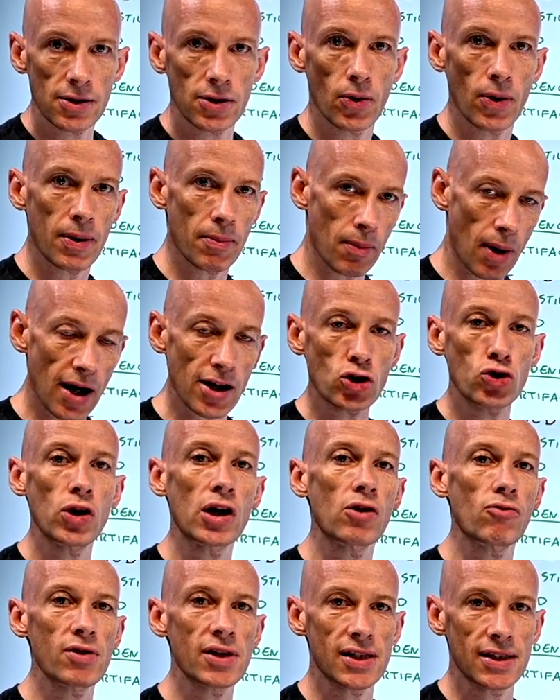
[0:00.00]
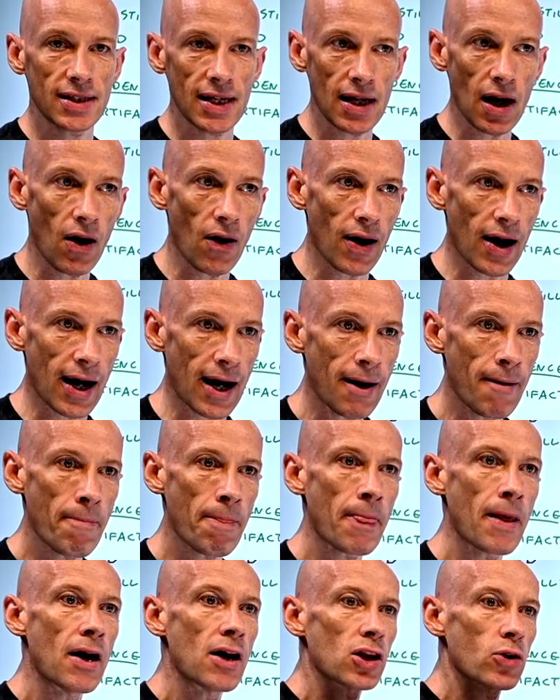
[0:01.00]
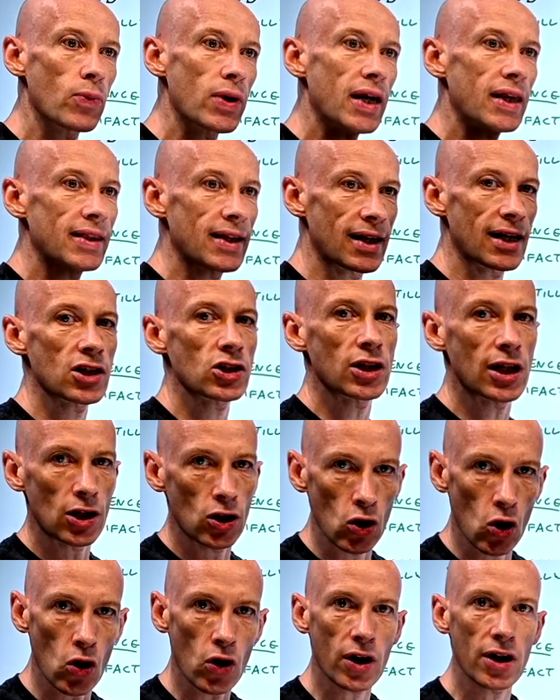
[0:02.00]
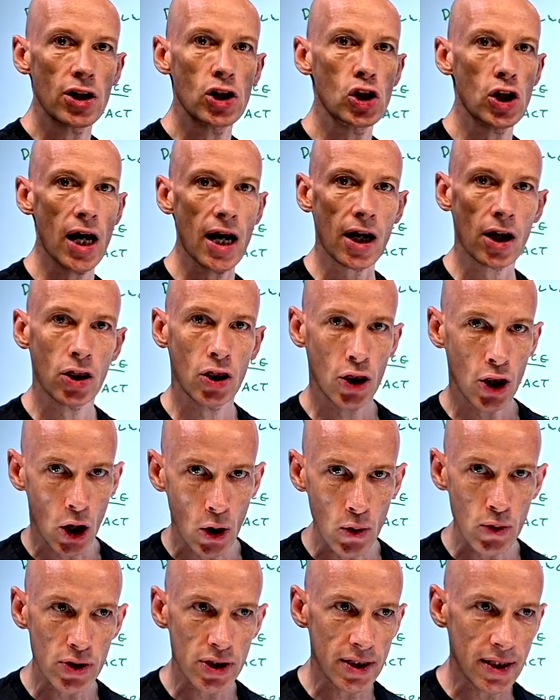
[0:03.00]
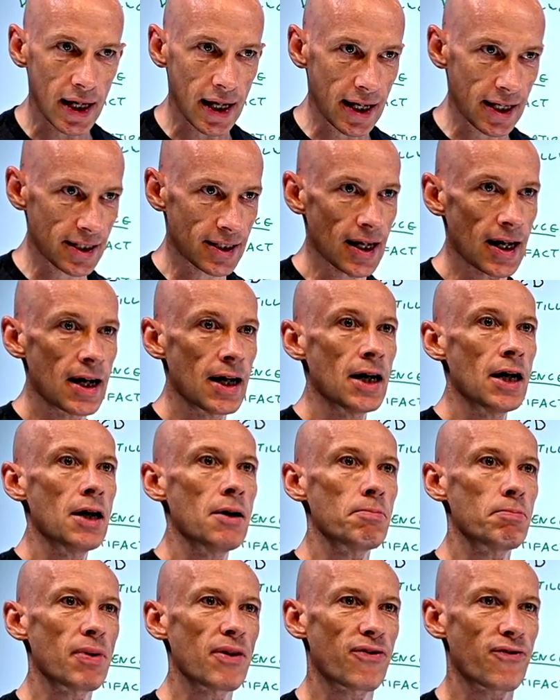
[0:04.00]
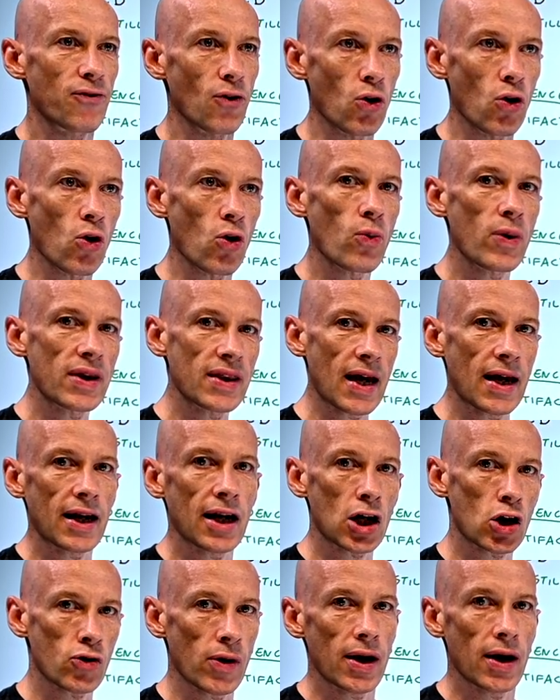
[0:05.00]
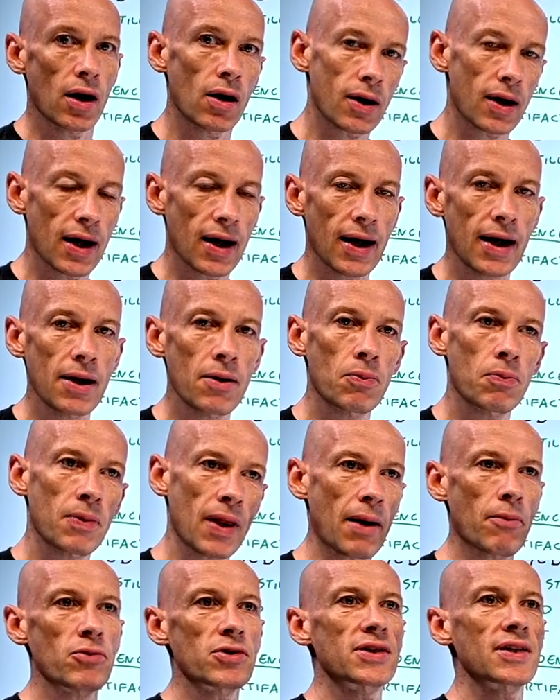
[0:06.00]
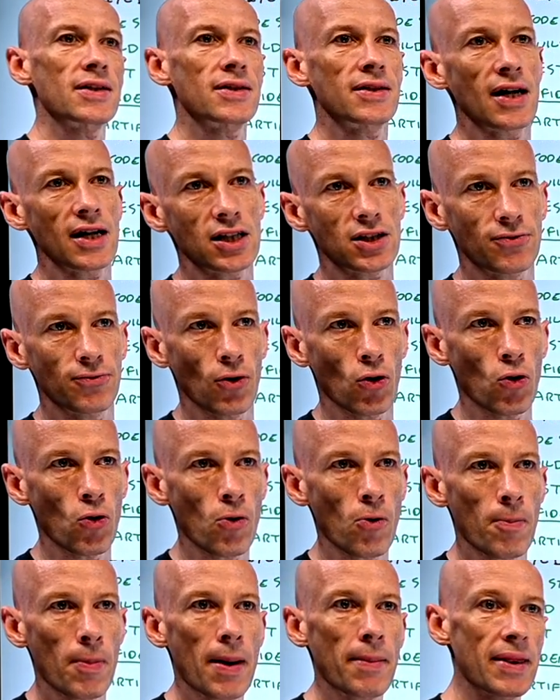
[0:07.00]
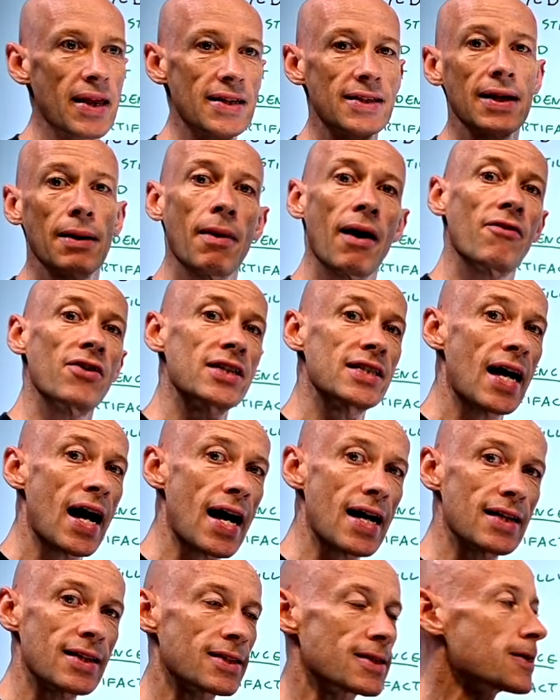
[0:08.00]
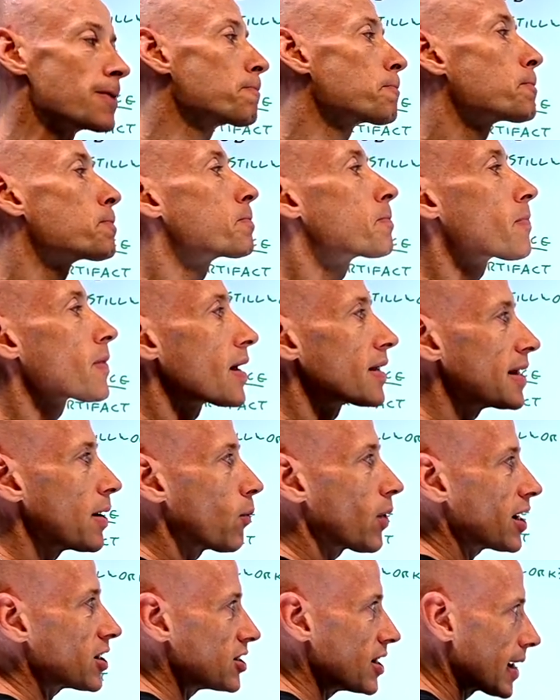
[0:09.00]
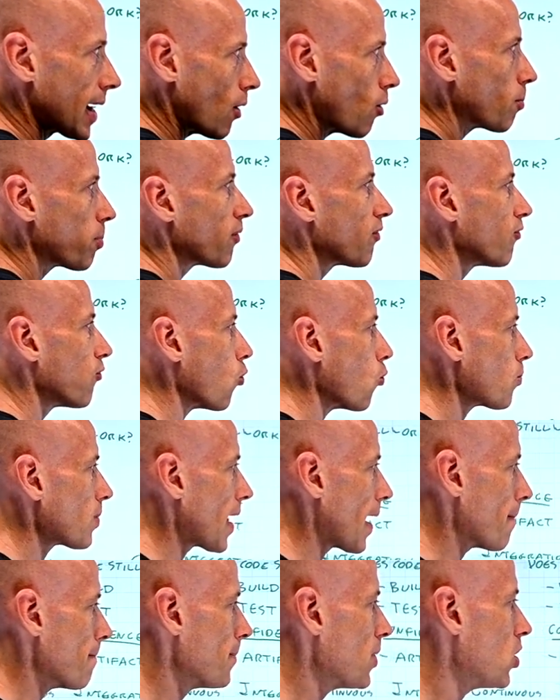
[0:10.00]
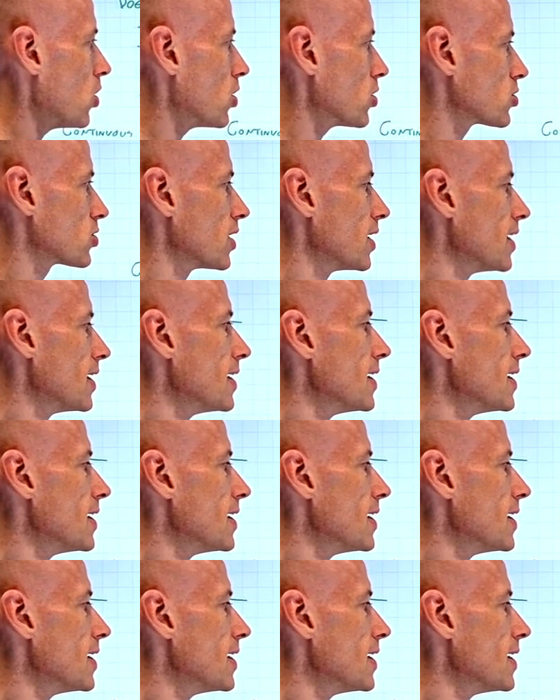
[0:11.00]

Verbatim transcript: So it might trigger a CI that we can then actually look and check those things before we then agree, okay, that was successful, maybe there's some other tests, then we'll actually go and perform that merge.